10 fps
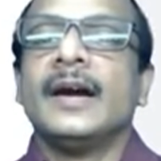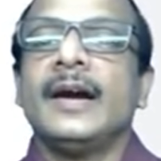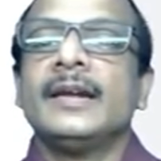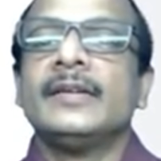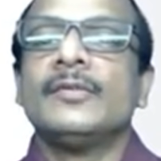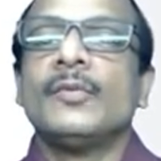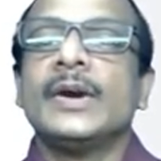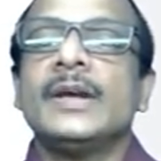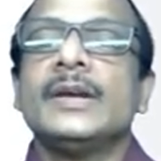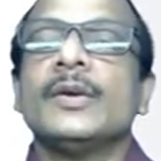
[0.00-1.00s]
And
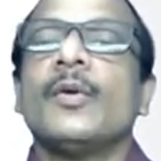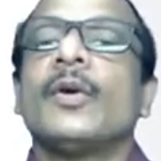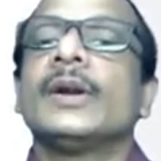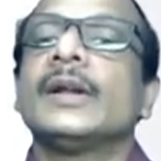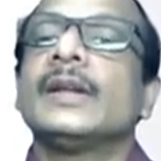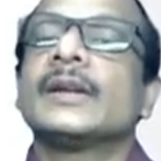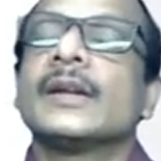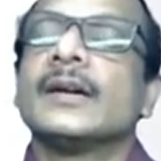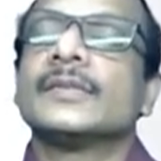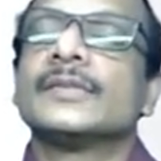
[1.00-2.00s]
why online
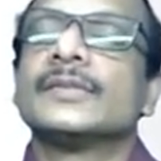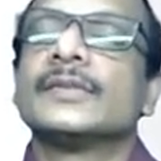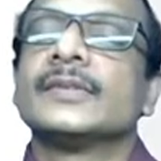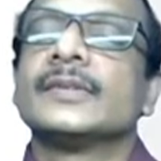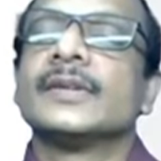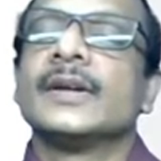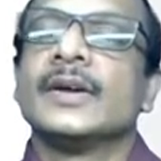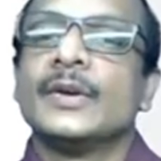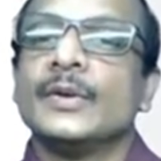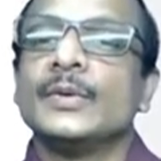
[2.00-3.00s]
class?
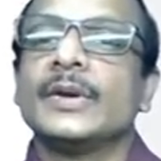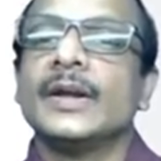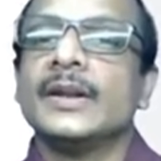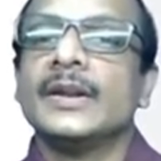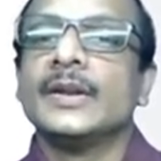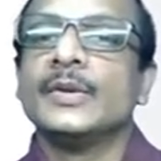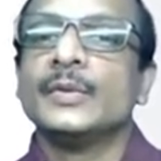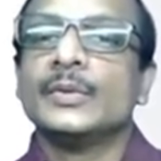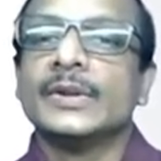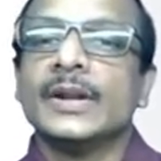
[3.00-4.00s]
You can
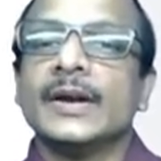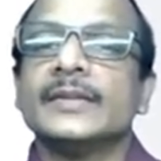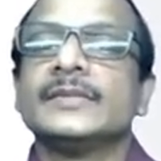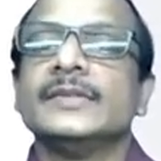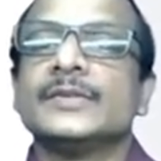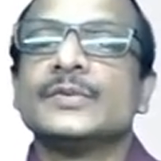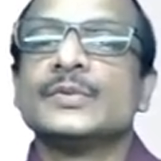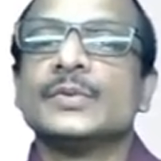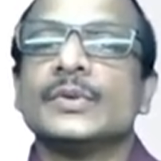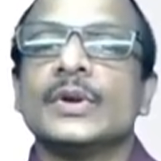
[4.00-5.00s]
utilize this
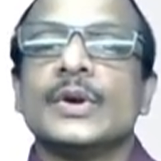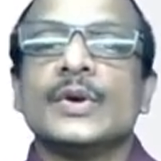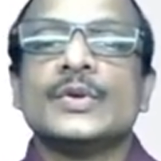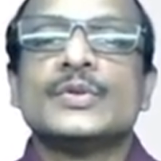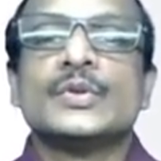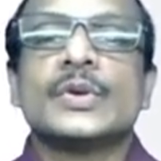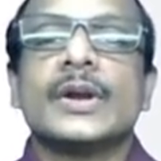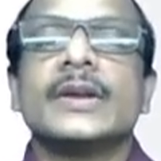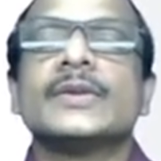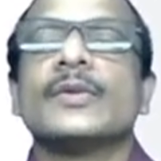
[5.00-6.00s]
tool to
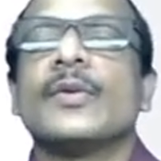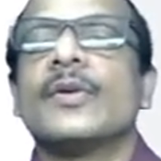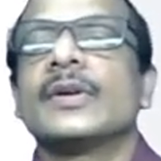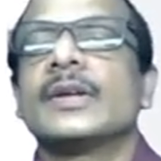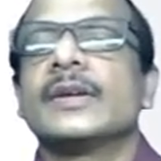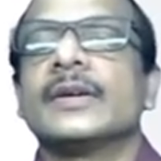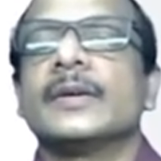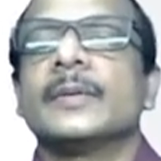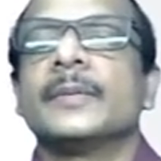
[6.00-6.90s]
write on here.